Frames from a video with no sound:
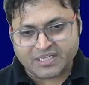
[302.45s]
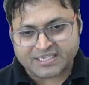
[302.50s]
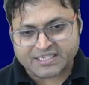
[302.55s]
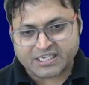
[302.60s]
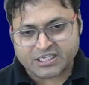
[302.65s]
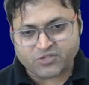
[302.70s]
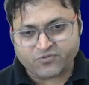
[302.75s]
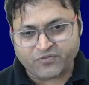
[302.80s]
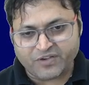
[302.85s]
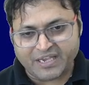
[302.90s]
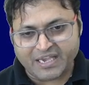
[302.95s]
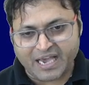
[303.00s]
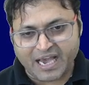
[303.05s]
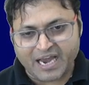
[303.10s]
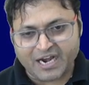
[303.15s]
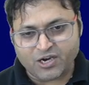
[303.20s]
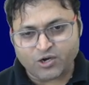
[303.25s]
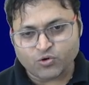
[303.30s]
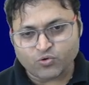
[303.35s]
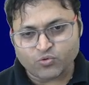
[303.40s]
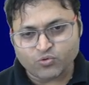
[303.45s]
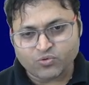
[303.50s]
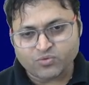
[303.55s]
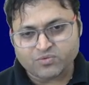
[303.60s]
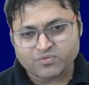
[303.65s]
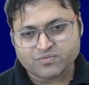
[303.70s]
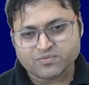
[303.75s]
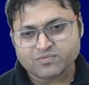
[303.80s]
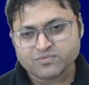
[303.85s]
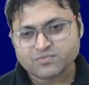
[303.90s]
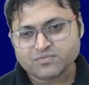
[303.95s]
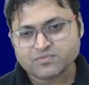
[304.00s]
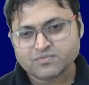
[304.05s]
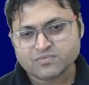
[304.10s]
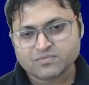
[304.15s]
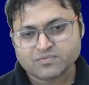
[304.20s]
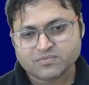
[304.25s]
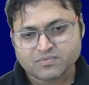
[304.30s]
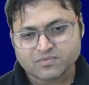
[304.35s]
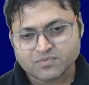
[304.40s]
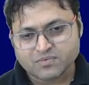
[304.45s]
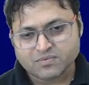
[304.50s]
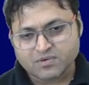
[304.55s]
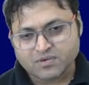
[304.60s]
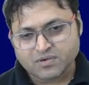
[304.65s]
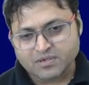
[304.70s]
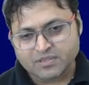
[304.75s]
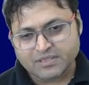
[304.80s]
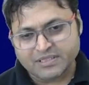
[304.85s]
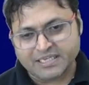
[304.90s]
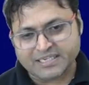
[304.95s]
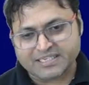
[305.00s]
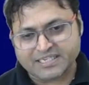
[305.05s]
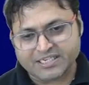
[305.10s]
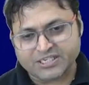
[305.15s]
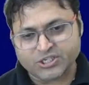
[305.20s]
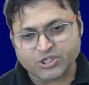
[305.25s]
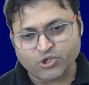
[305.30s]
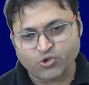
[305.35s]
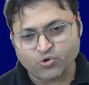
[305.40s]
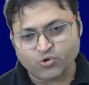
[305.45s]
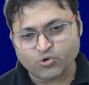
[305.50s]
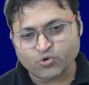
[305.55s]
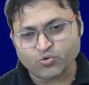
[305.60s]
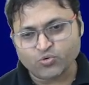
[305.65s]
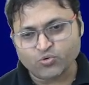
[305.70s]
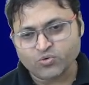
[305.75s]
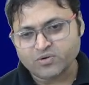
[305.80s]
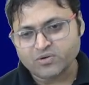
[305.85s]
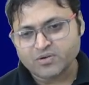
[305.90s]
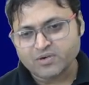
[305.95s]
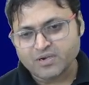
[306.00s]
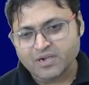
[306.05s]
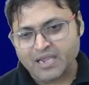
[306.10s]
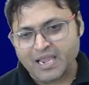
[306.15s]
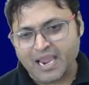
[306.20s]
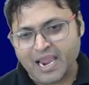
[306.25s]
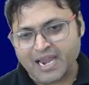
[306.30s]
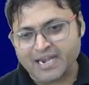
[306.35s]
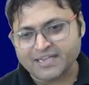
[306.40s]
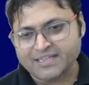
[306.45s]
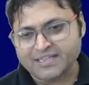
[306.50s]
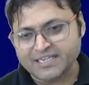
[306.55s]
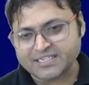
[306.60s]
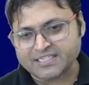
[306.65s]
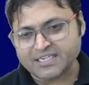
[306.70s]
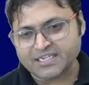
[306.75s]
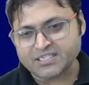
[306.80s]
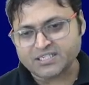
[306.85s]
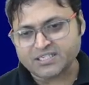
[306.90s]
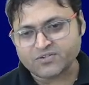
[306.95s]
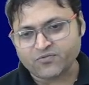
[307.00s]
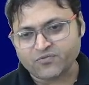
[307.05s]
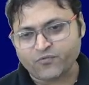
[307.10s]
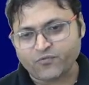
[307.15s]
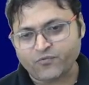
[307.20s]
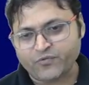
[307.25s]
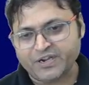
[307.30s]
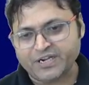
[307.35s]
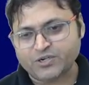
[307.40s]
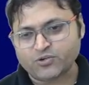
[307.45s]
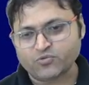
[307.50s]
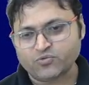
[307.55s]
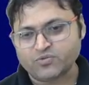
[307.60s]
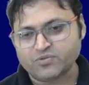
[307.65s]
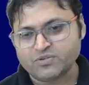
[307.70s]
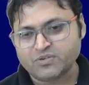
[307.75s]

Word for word: is VR2, this is U2 and this is V2.